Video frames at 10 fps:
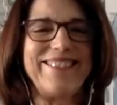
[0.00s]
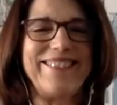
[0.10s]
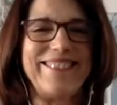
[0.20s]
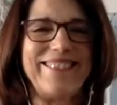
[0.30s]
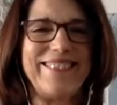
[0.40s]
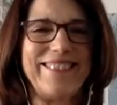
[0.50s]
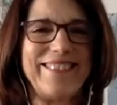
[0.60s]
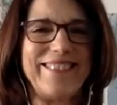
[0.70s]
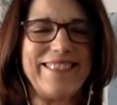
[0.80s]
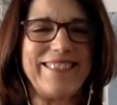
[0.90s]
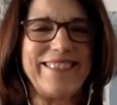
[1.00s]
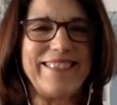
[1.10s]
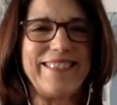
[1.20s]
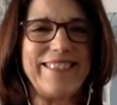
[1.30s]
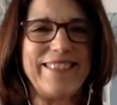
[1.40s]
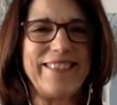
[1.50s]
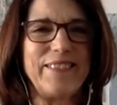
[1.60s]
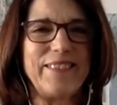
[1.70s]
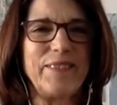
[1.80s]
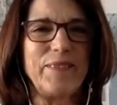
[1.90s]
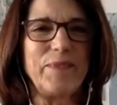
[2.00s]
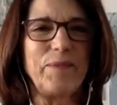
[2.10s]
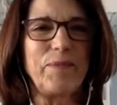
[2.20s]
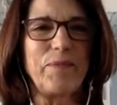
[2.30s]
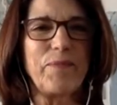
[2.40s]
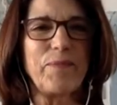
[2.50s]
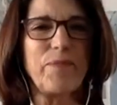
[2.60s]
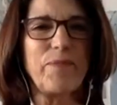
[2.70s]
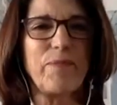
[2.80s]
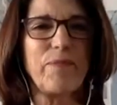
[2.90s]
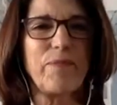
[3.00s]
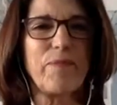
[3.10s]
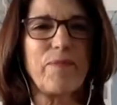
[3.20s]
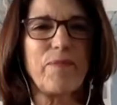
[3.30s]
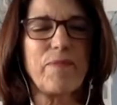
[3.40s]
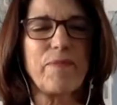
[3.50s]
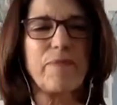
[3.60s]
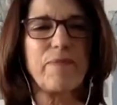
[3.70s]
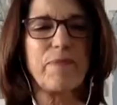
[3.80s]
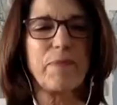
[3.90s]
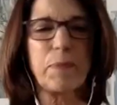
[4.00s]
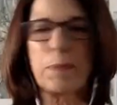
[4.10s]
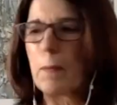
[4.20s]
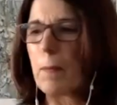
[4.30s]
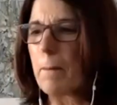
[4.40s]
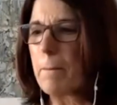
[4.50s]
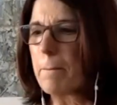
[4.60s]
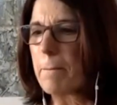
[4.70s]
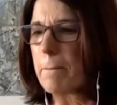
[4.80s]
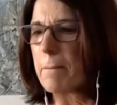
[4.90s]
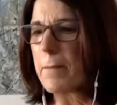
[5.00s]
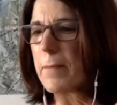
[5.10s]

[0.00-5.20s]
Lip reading: Nothing is said.